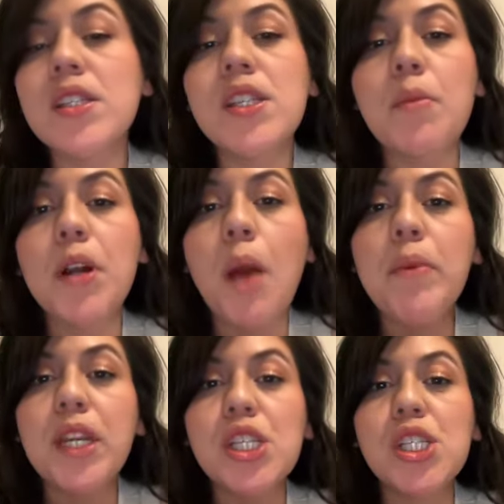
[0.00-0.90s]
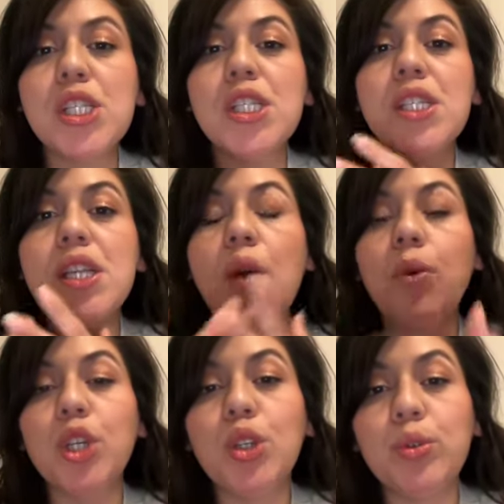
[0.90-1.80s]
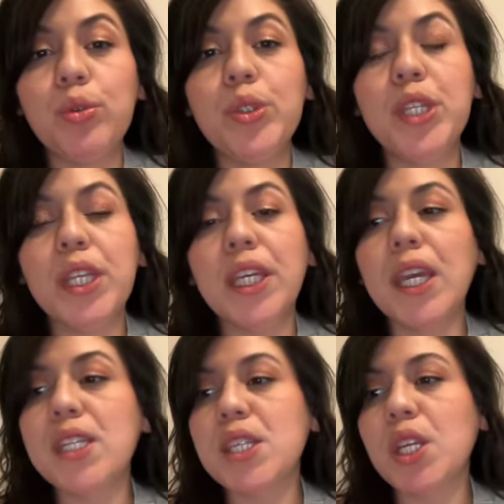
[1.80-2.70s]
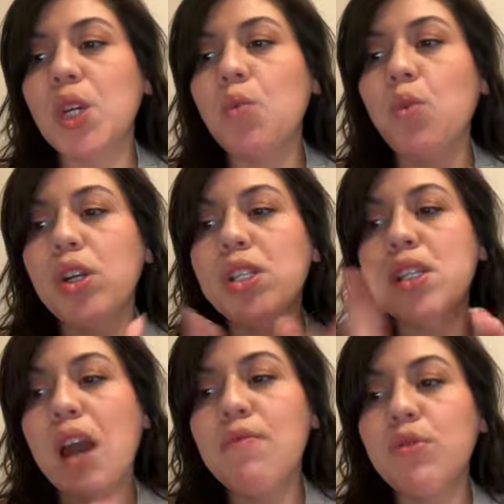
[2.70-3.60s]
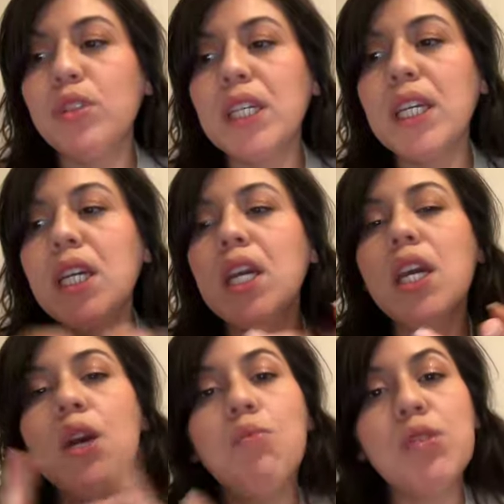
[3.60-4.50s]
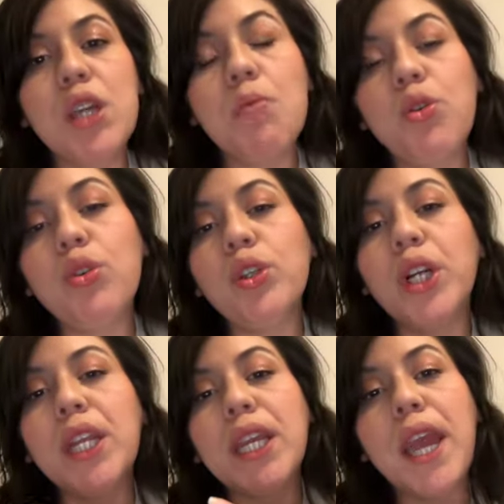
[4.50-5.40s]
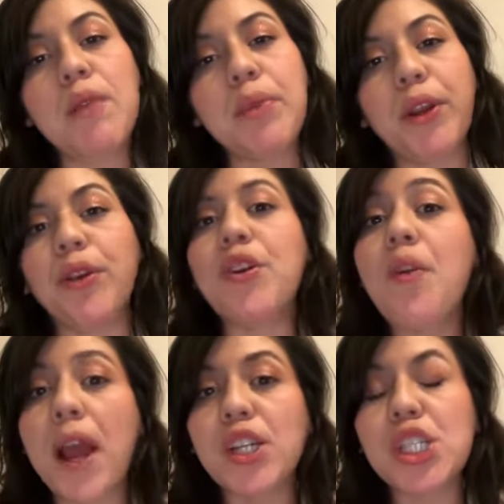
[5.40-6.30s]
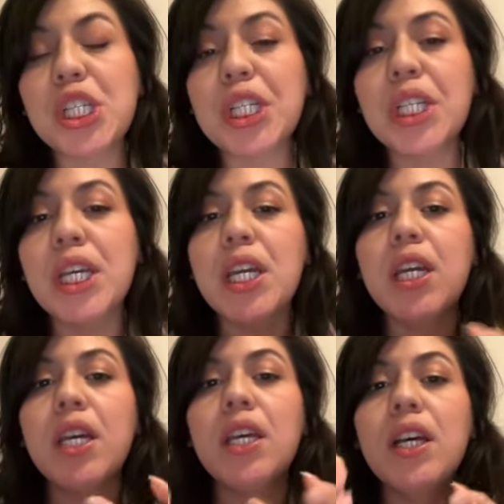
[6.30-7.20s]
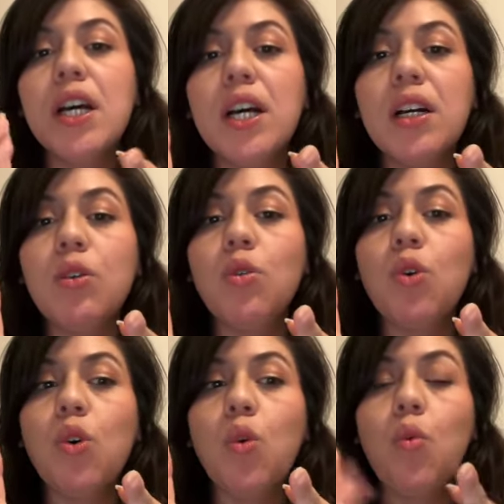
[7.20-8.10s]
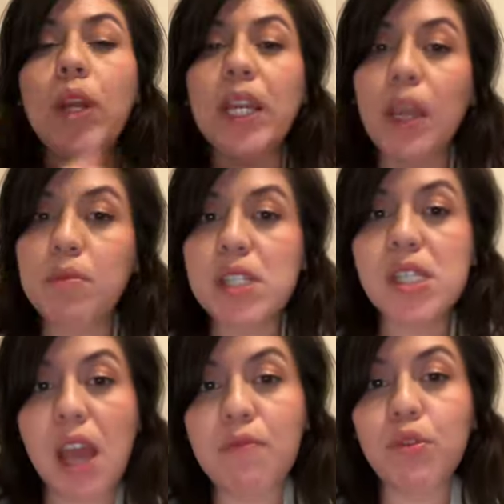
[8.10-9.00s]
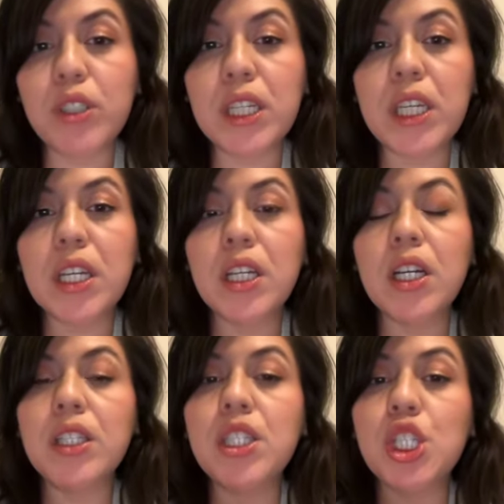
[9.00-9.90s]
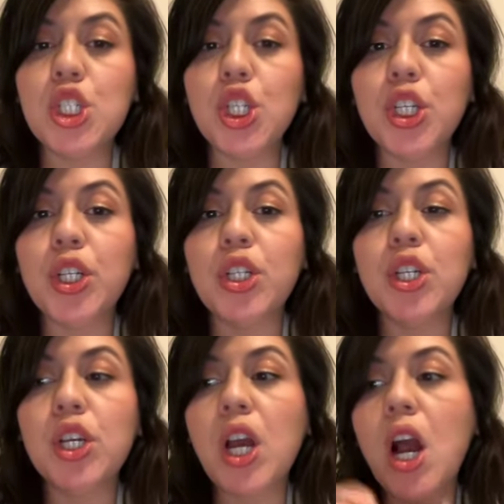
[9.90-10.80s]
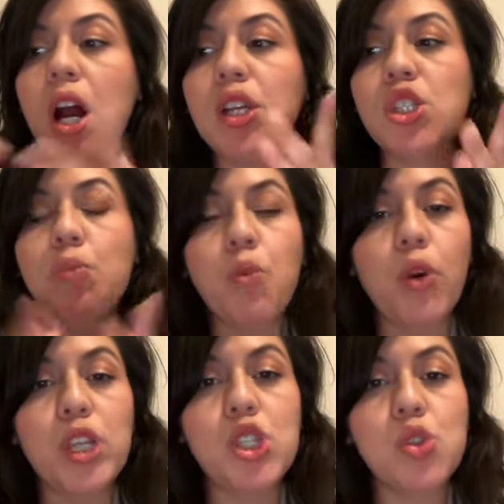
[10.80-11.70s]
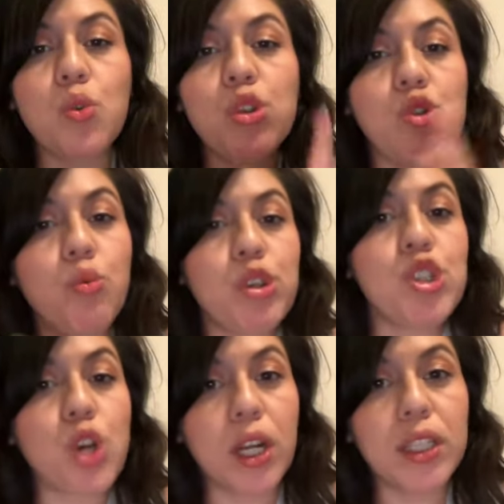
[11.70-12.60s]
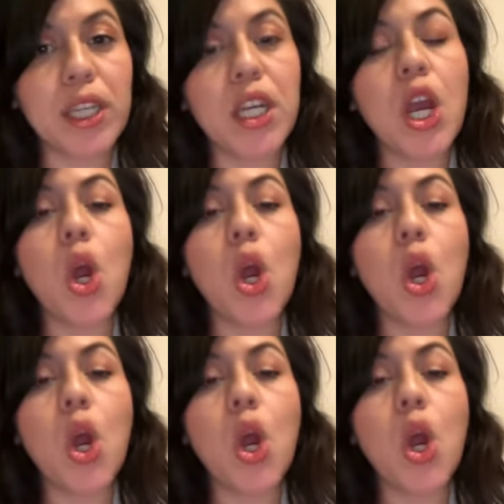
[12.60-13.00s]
Some accommodations that were used in the case study were scaffolding, multimodal learning, and peer interaction. When it came to scaffolding, the teacher supported students who were struggling